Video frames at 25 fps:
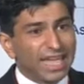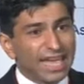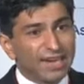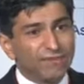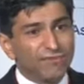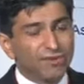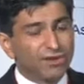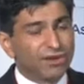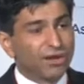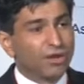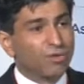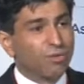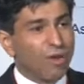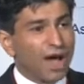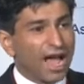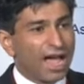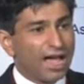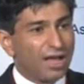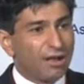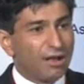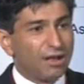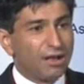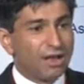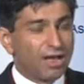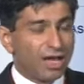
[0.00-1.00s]
that will
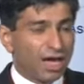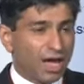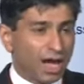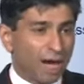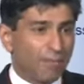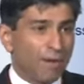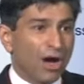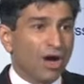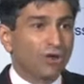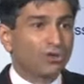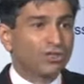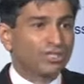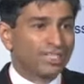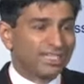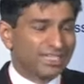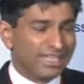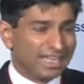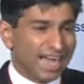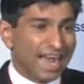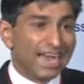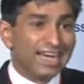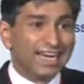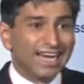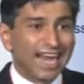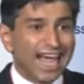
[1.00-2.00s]
require about
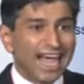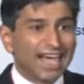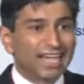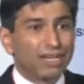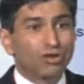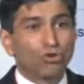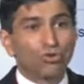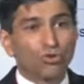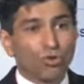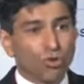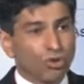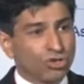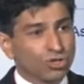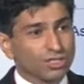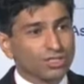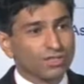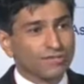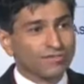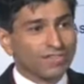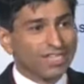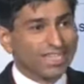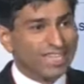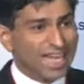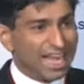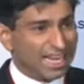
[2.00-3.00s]
10 lakh crores
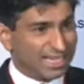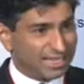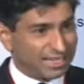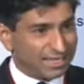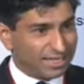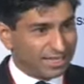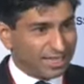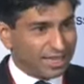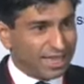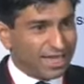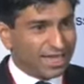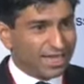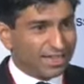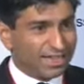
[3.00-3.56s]
of debt